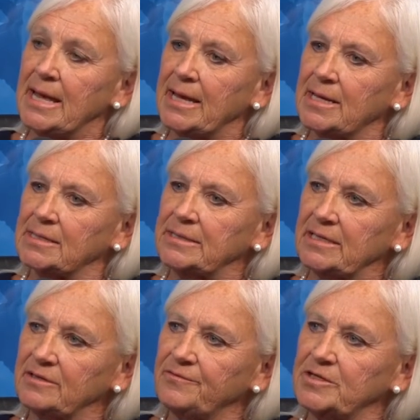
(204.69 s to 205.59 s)
And
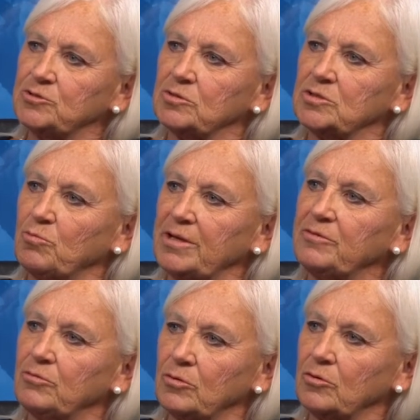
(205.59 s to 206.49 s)
individuals went
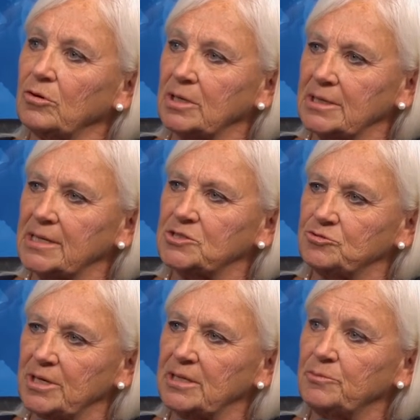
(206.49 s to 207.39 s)
through an organized
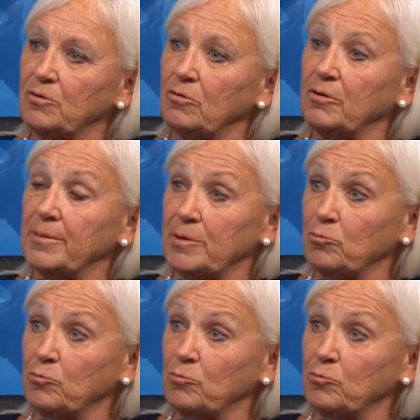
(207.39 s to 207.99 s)
training program.